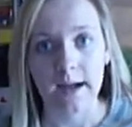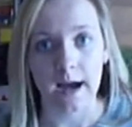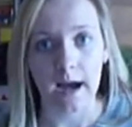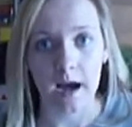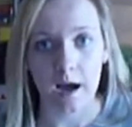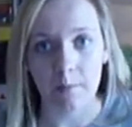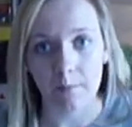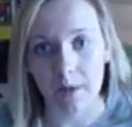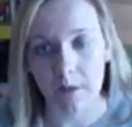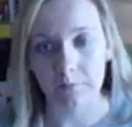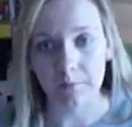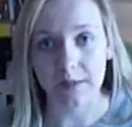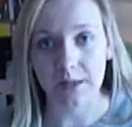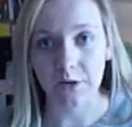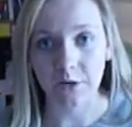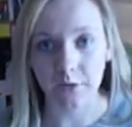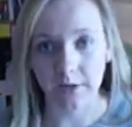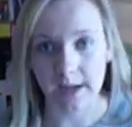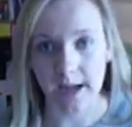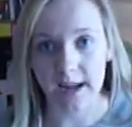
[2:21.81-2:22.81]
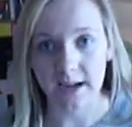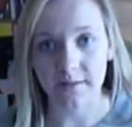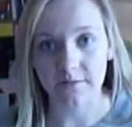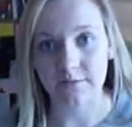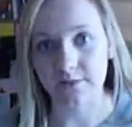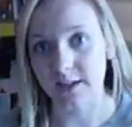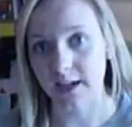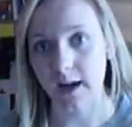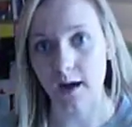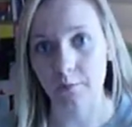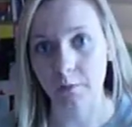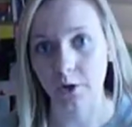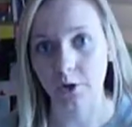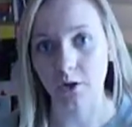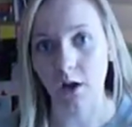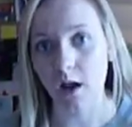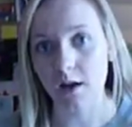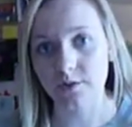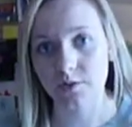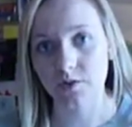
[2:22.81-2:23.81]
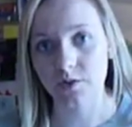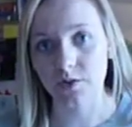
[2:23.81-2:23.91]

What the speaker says: and be creative to come across.